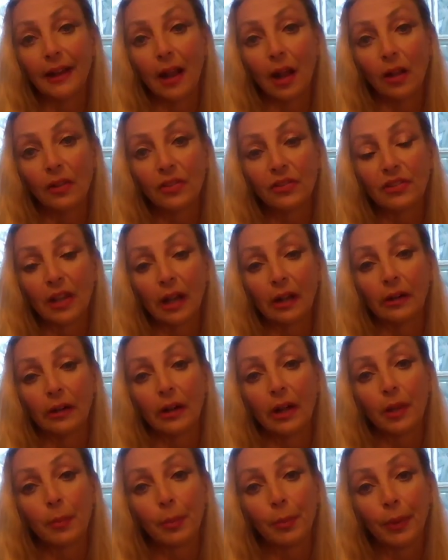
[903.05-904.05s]
day on
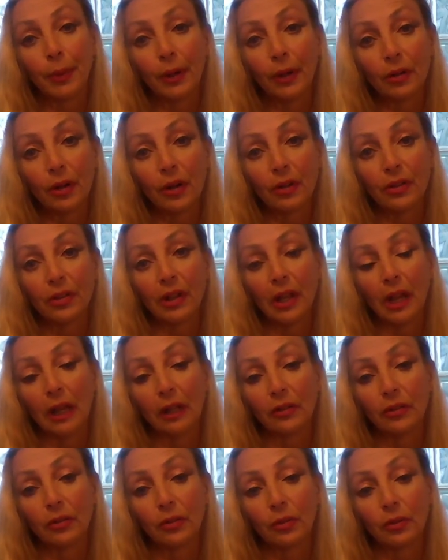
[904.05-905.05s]
Saturday, prepared all the
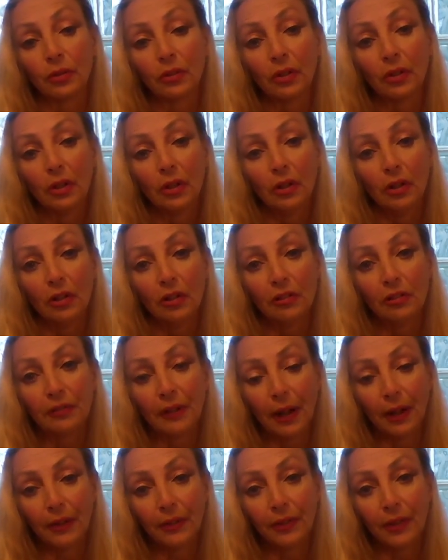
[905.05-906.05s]
answers,
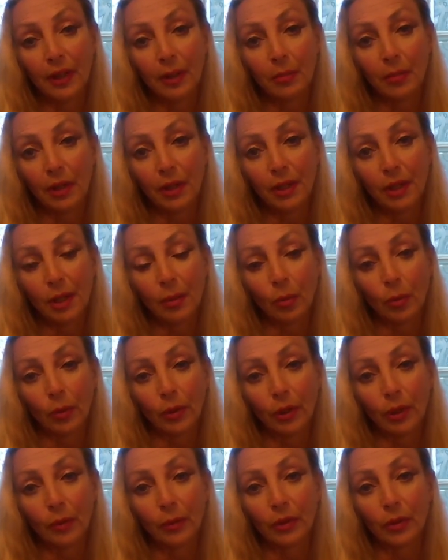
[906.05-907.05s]
filed them Monday
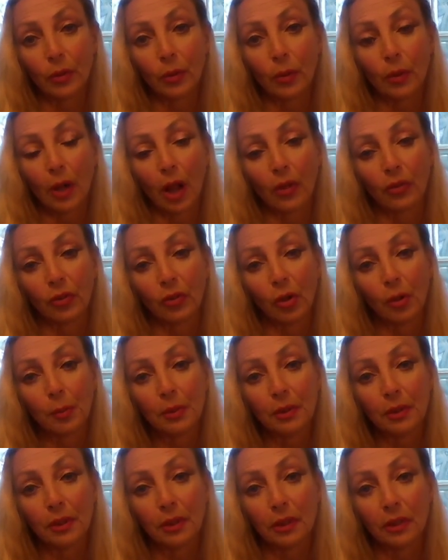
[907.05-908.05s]
morning when the courthouse
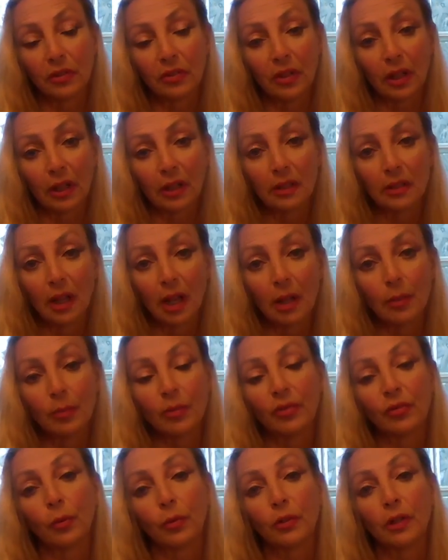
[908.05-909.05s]
opened, and a second time
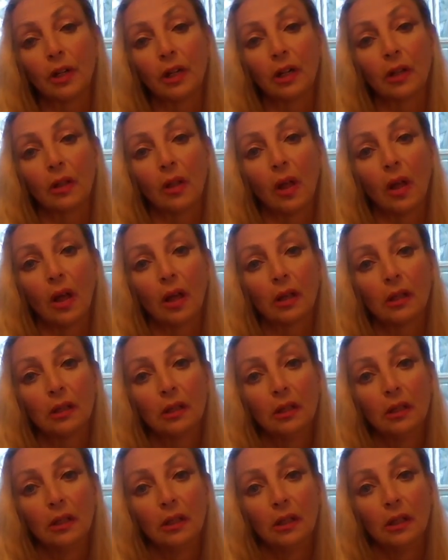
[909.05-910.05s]
before 10 o'clock,
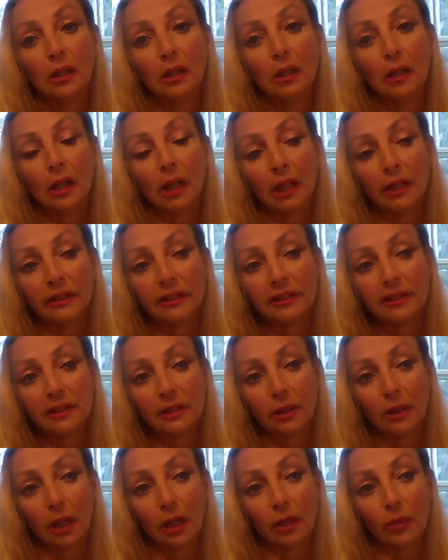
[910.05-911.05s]
and
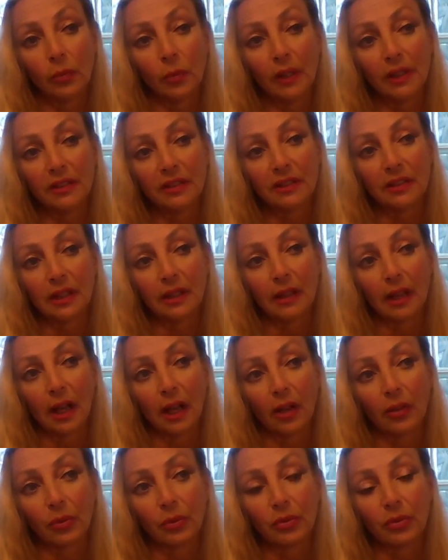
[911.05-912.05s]
still on Wednesday the
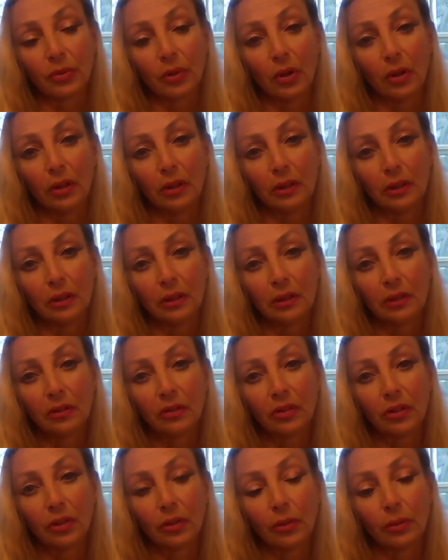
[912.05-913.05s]
house was gone.
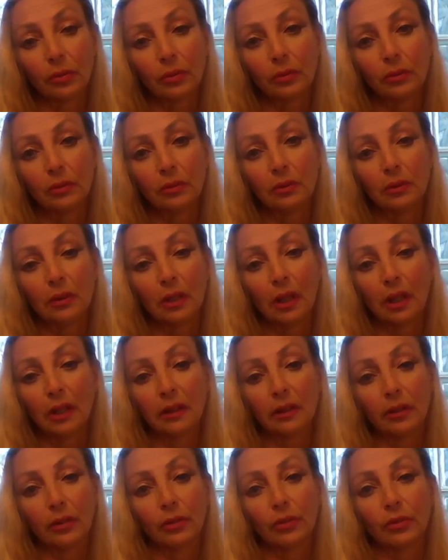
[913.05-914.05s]
So
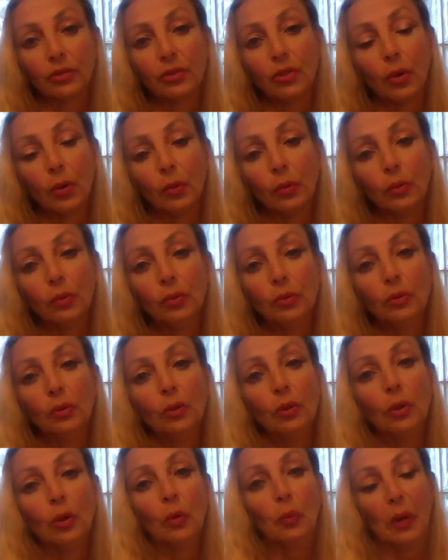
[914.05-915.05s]
there's no
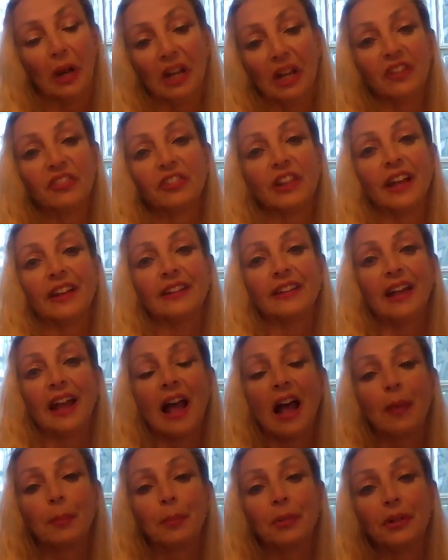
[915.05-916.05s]
way for that to
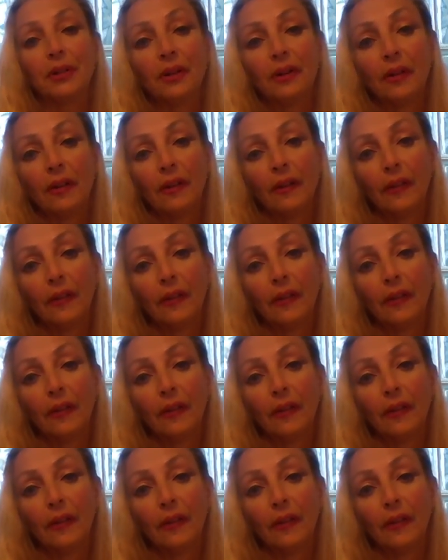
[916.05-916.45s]
happen.